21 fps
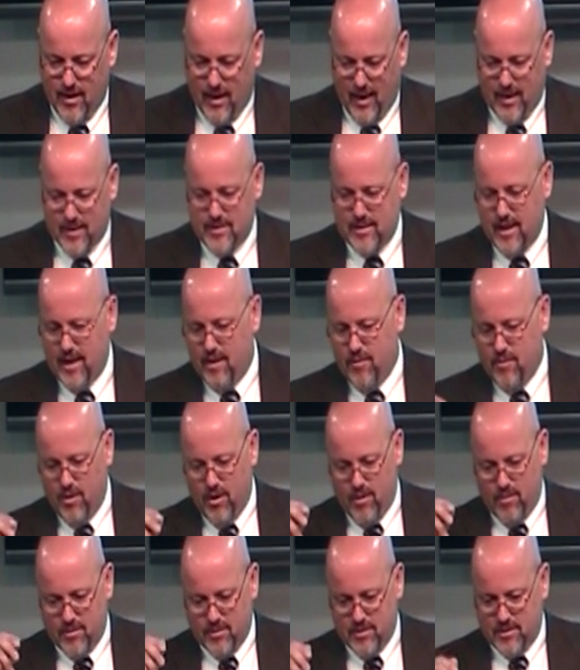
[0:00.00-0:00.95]
I tell you
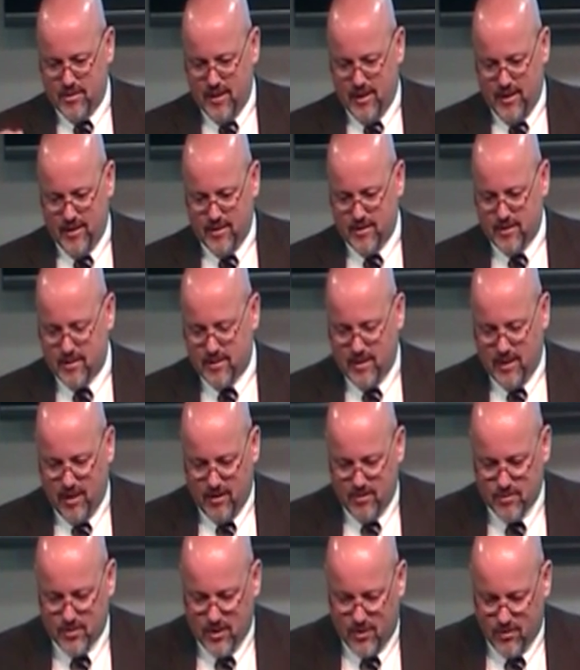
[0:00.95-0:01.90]
what, when Jesus
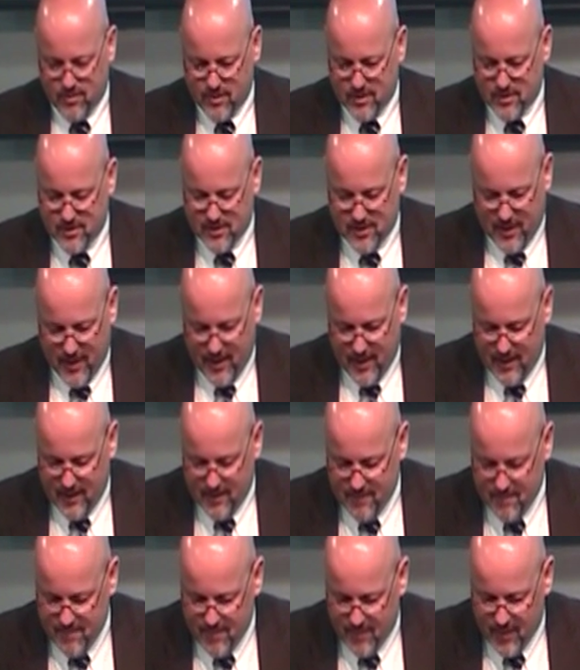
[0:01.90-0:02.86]
comes on the
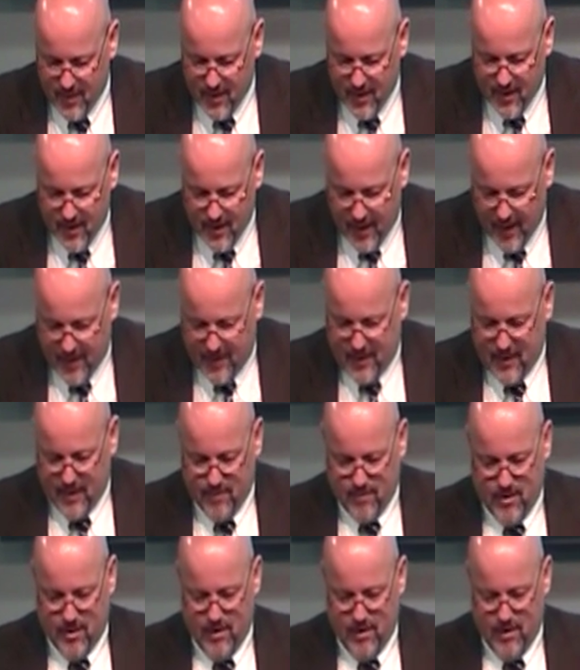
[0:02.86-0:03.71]
scene, he come